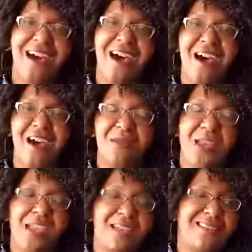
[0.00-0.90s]

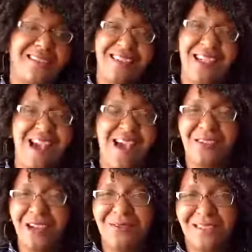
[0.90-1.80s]
And yeah,
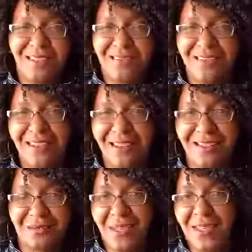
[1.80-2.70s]
I'll see you
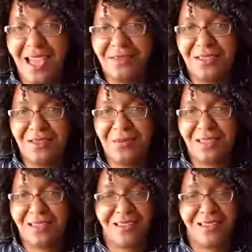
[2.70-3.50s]
next week. Have a good week.